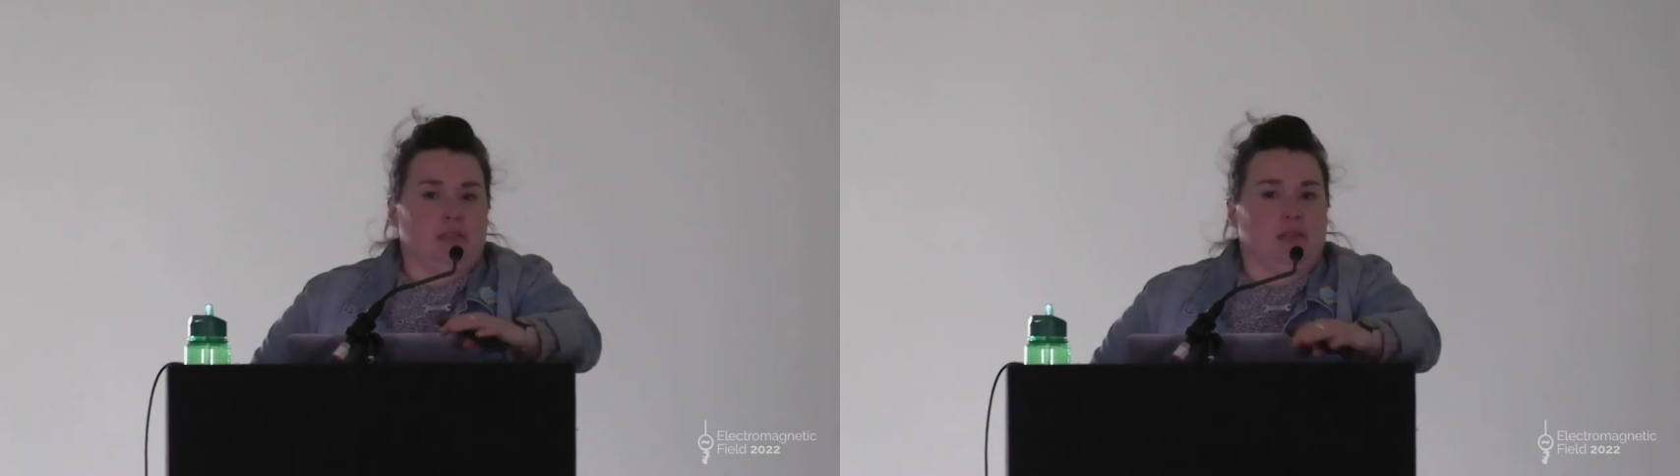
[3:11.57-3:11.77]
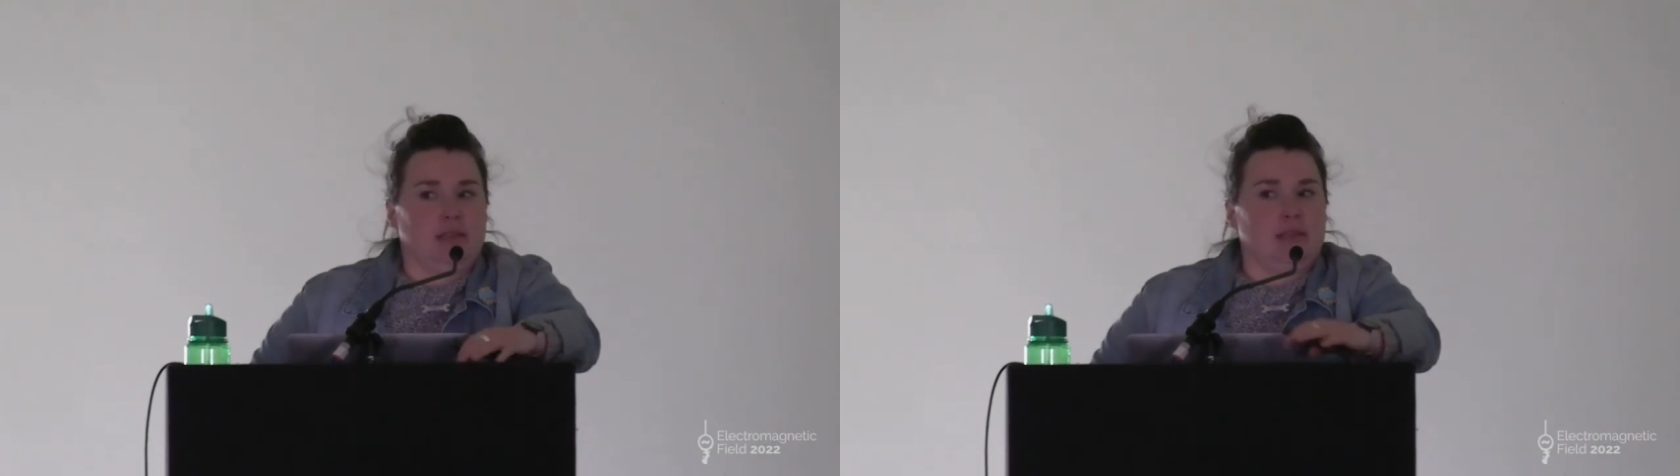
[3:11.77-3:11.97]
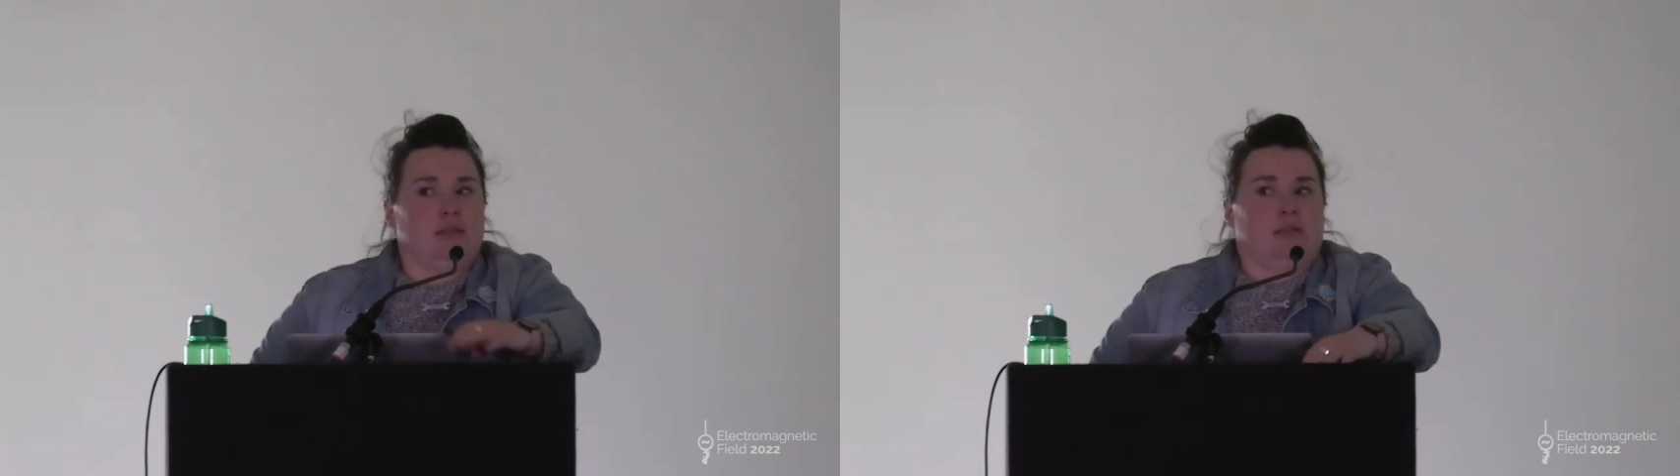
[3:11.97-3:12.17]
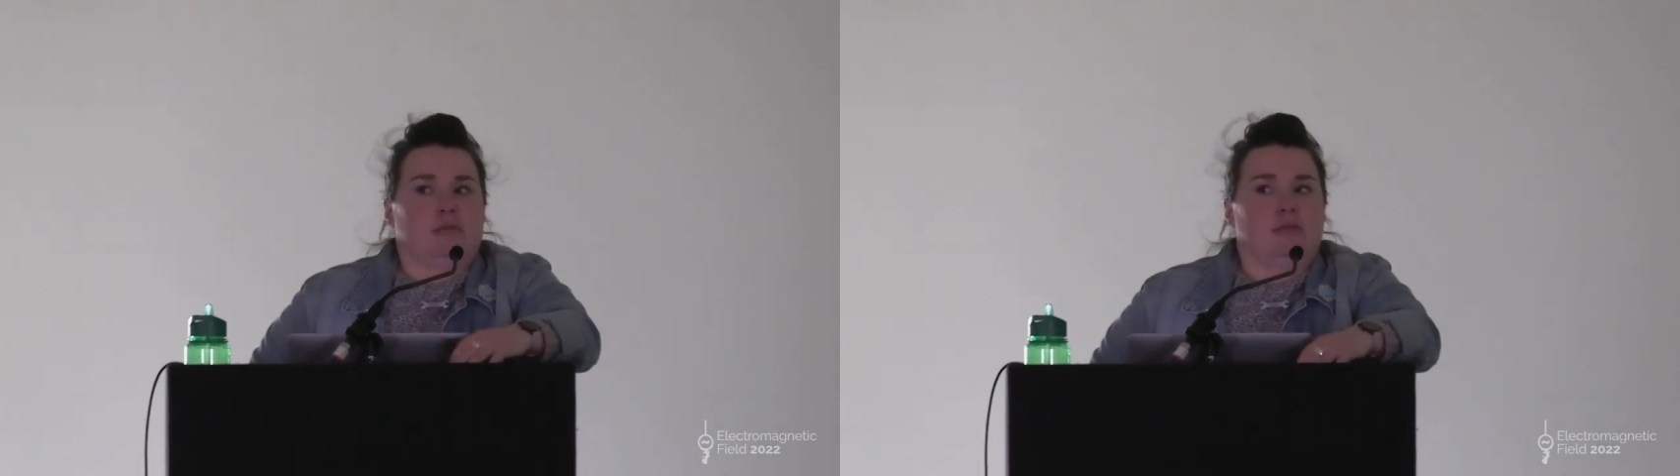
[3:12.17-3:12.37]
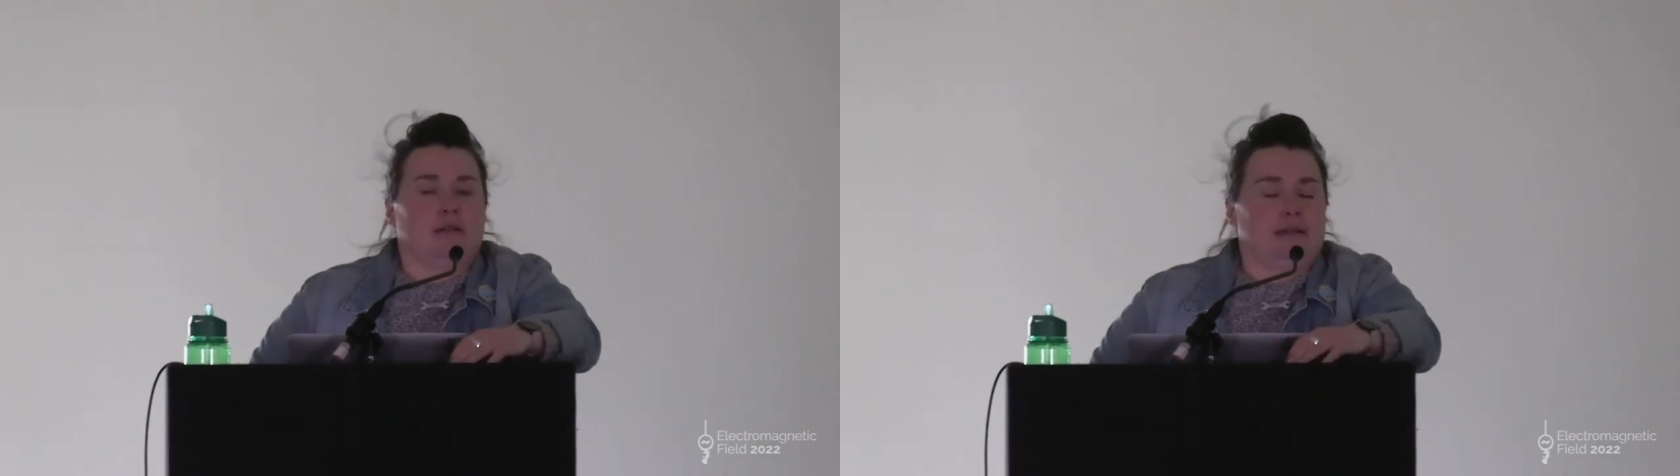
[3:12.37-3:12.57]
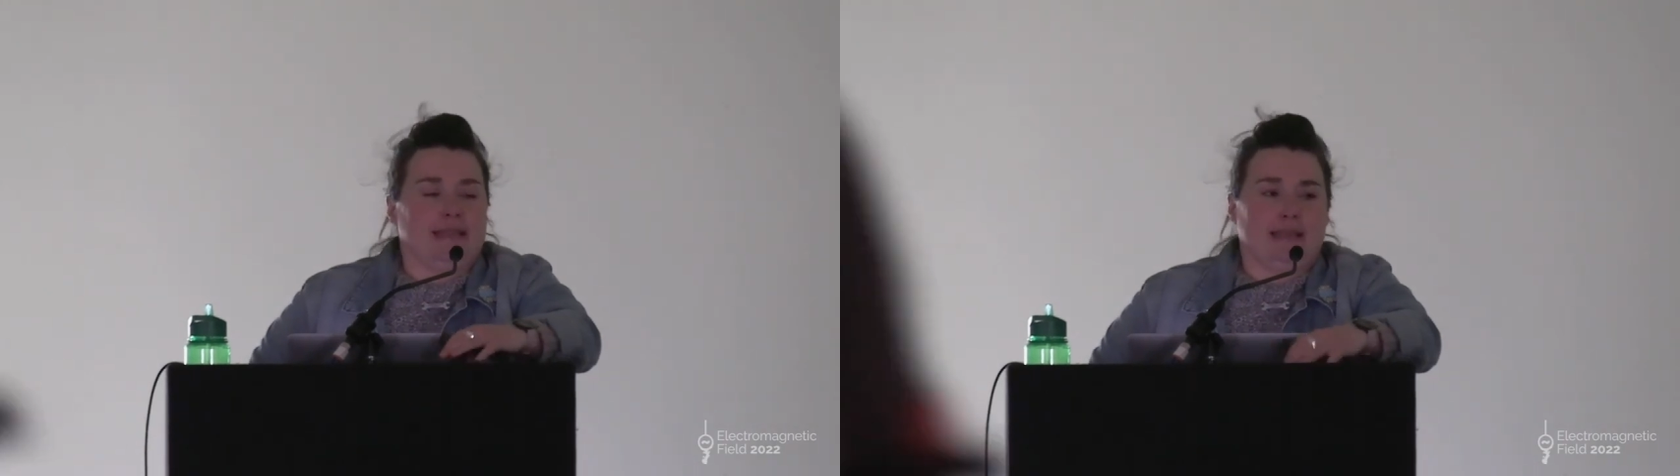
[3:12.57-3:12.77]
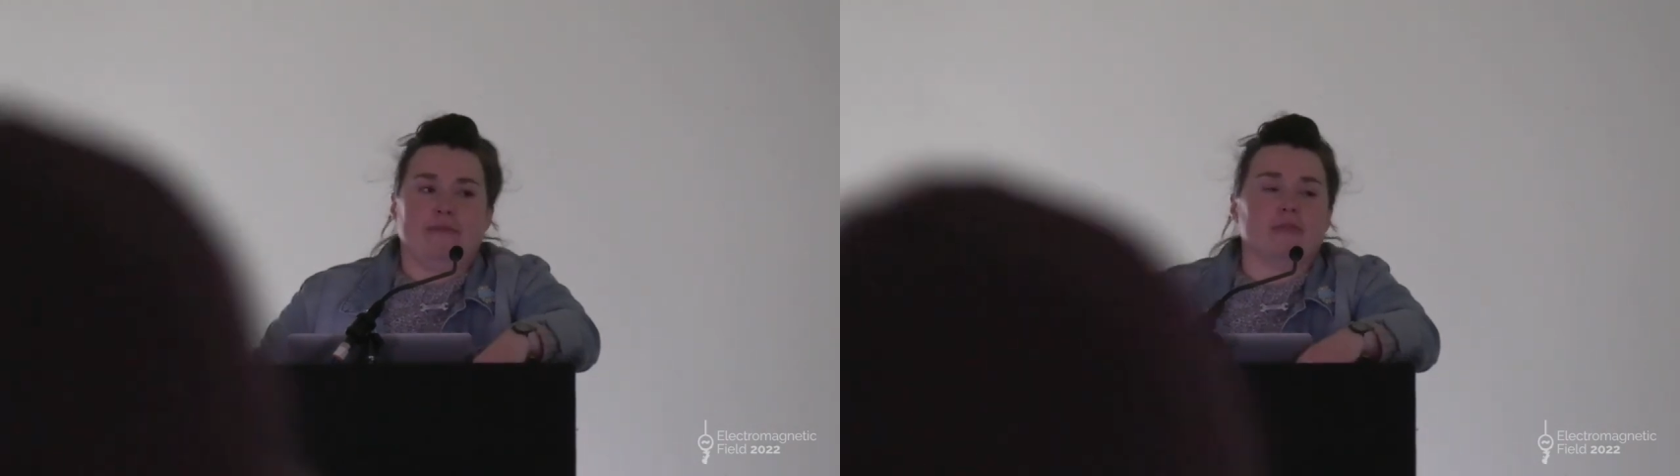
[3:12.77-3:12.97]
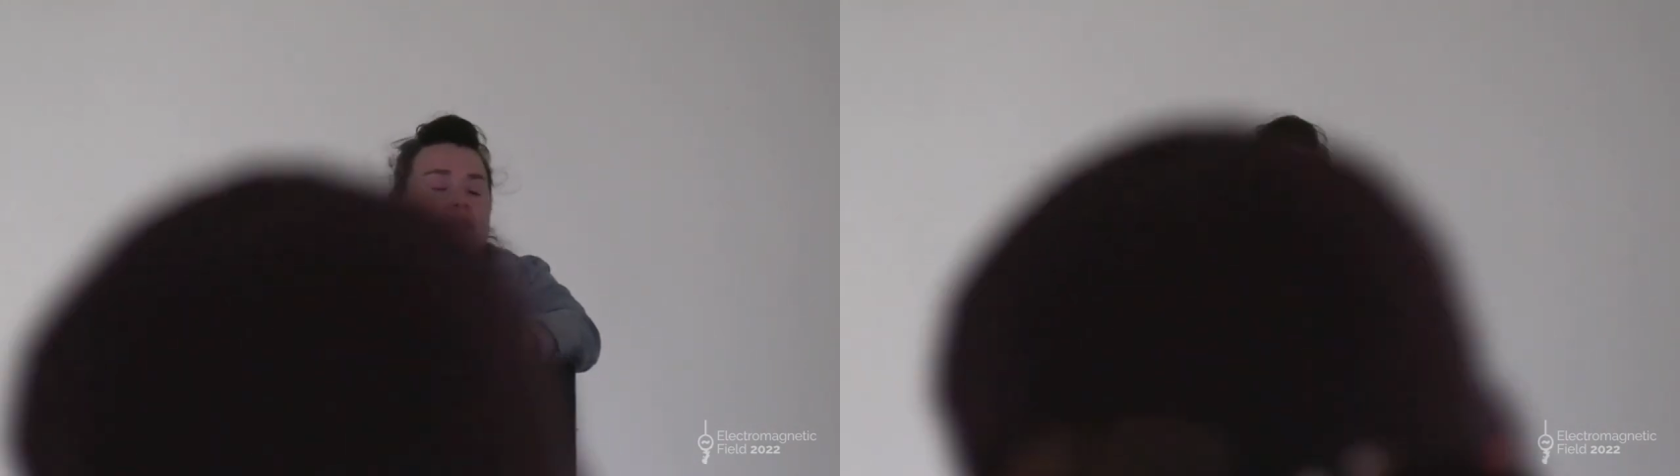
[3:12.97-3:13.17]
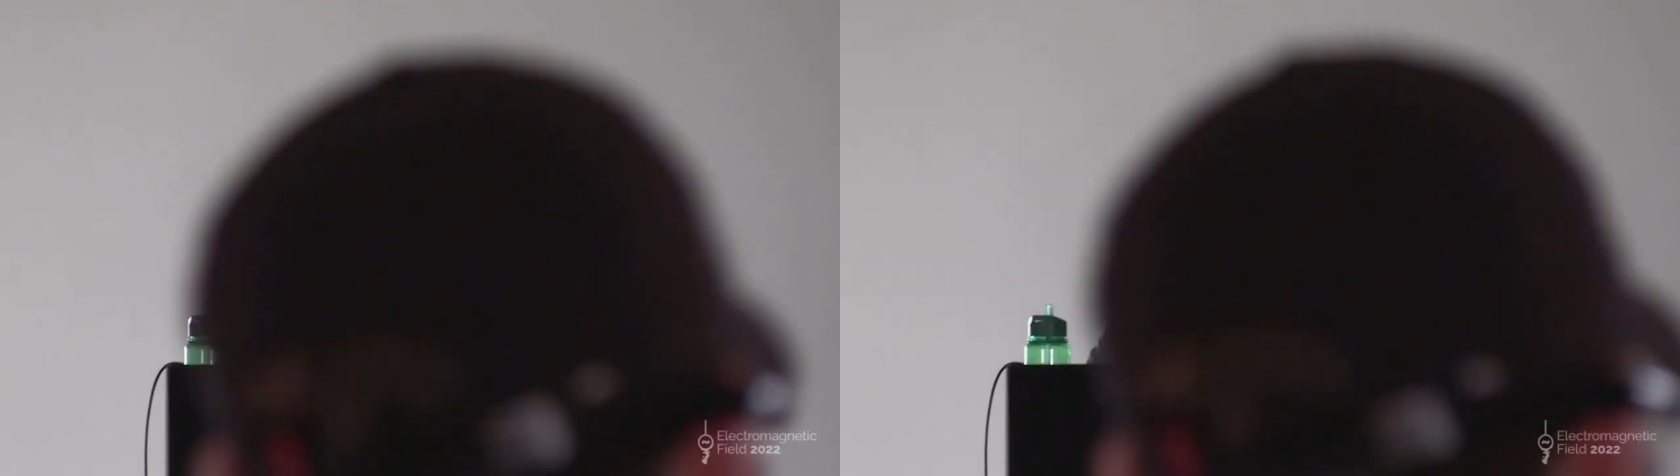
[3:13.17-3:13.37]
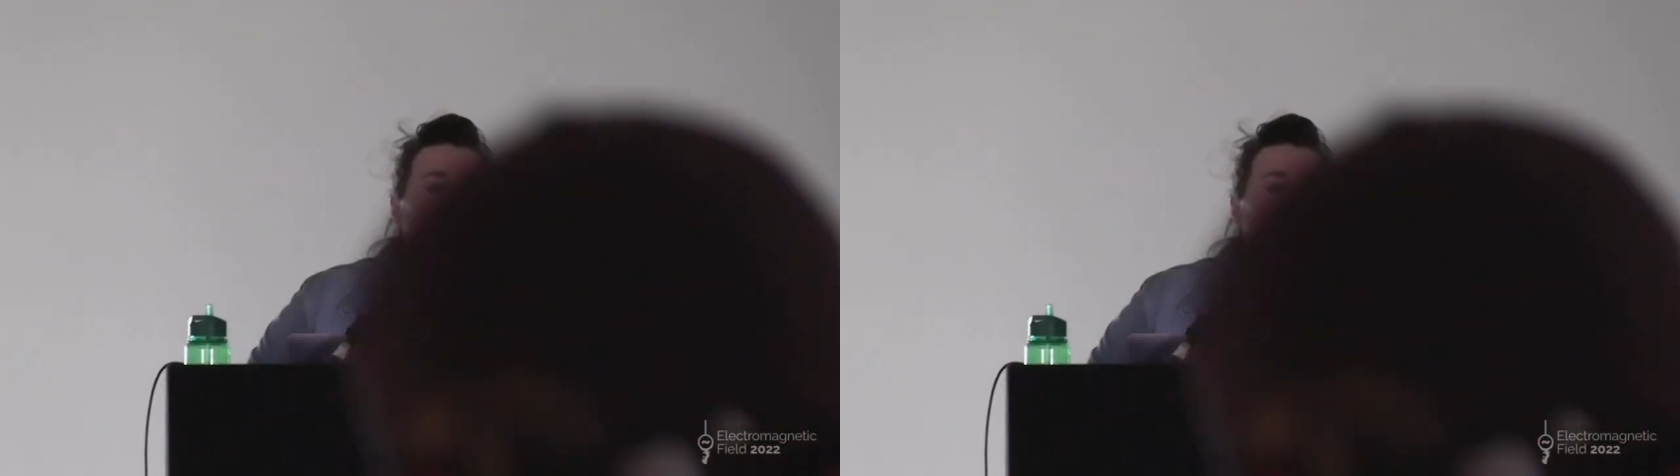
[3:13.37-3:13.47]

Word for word: So this talk is never intended